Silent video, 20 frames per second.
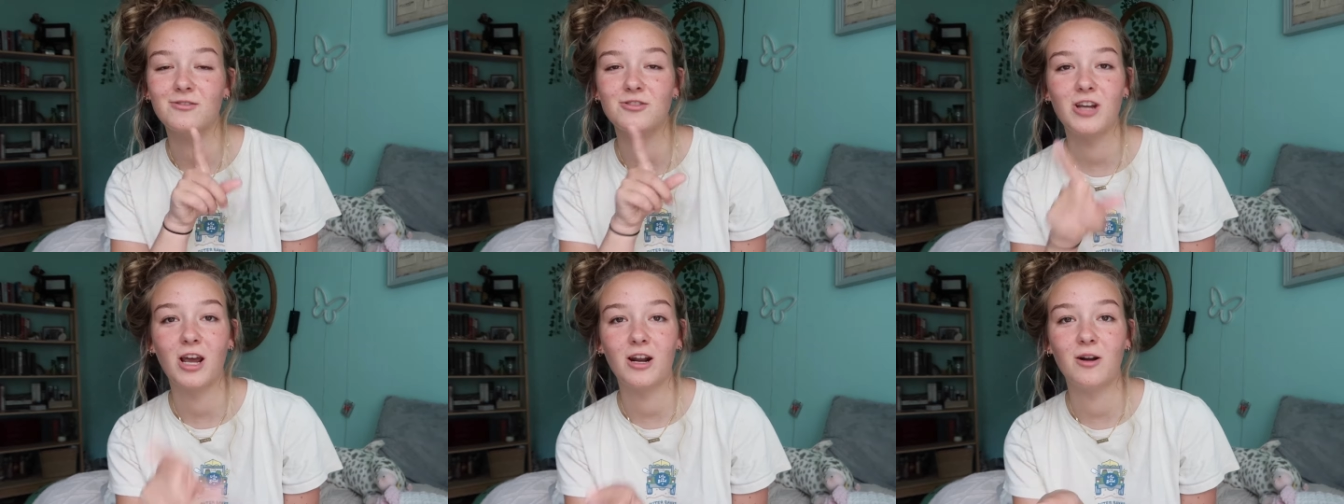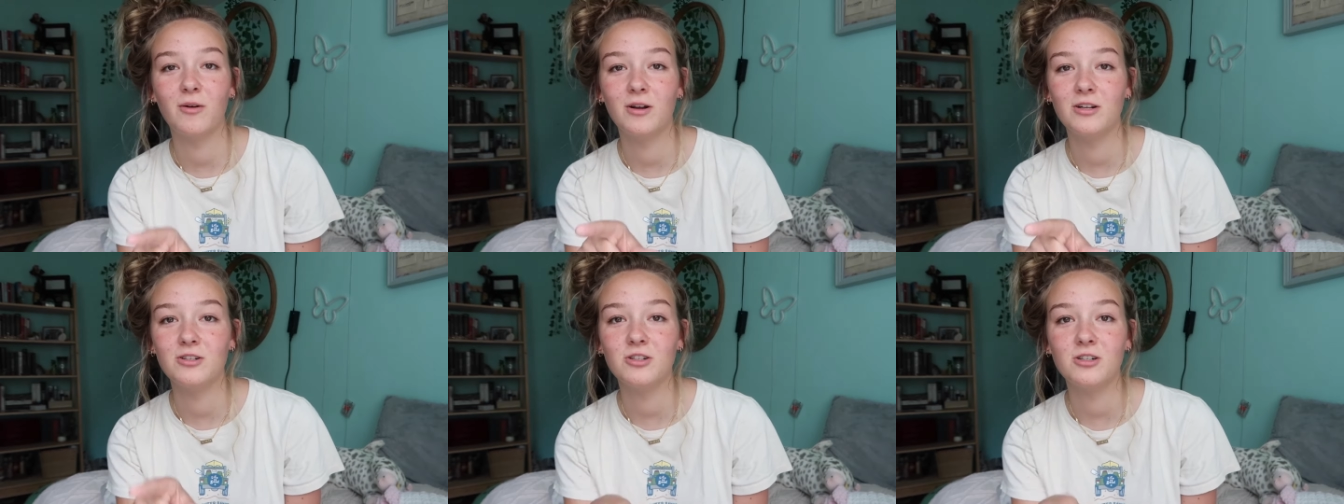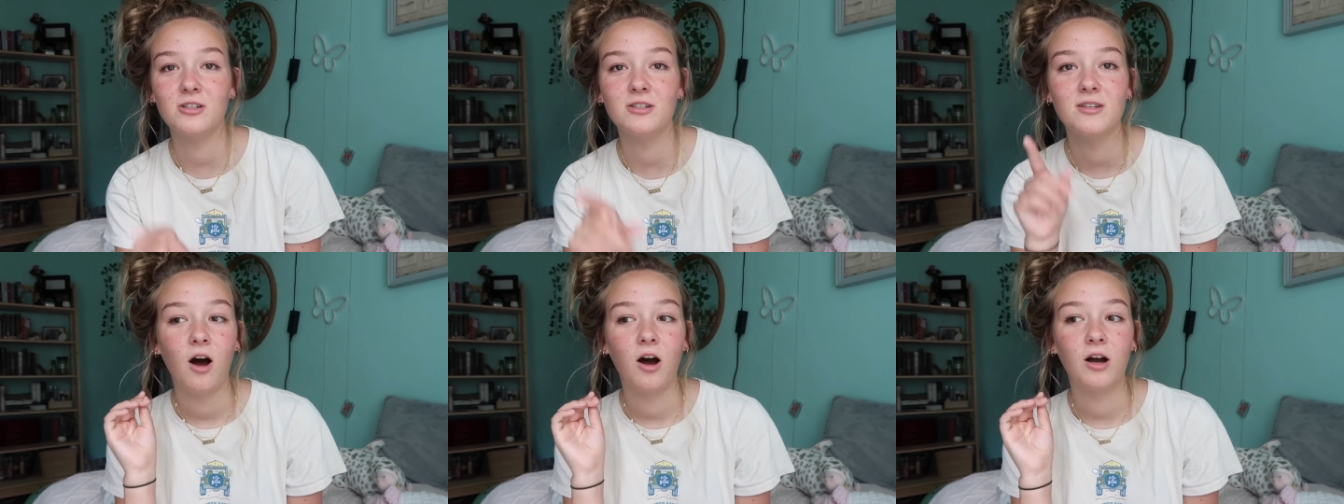
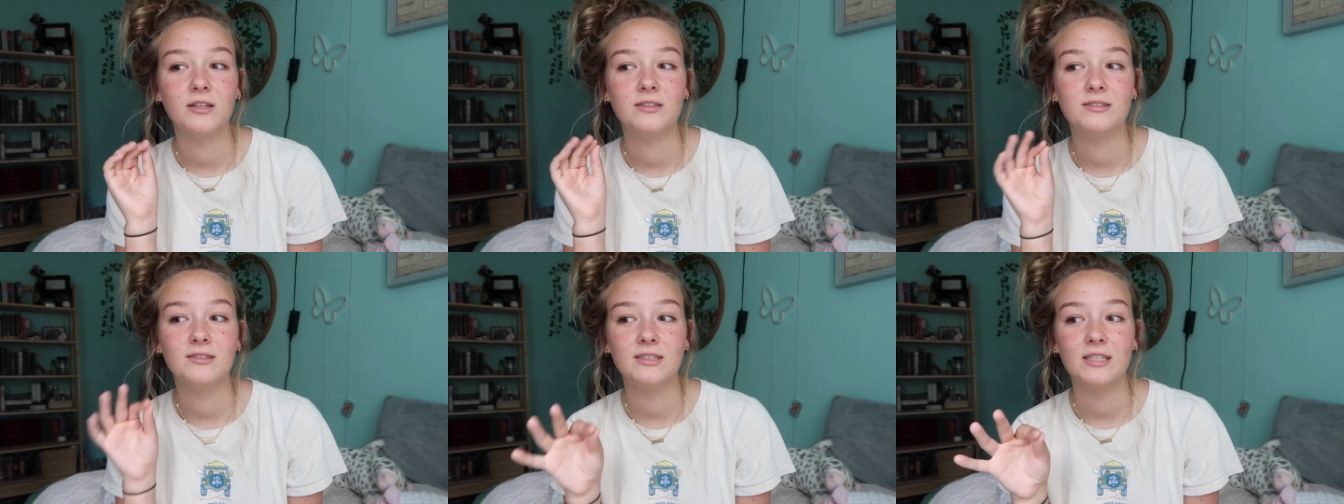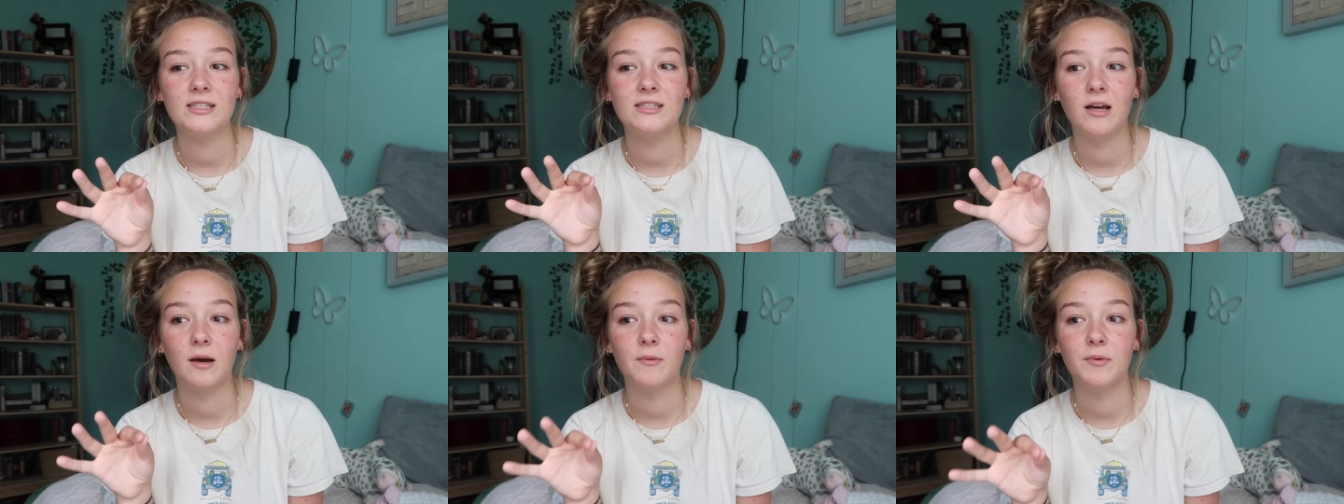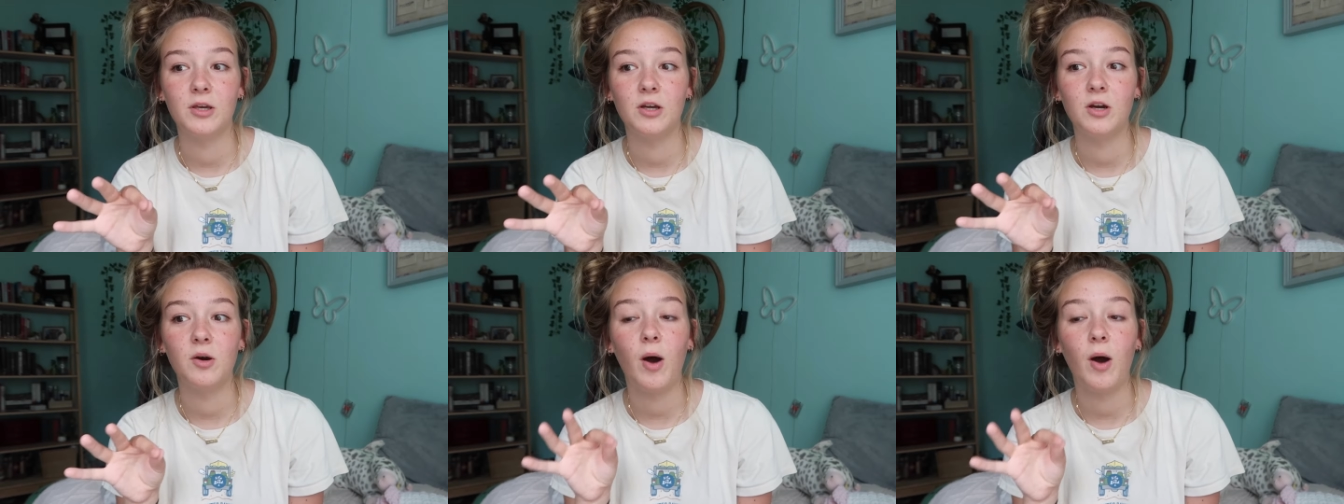Shadowhunters on C W.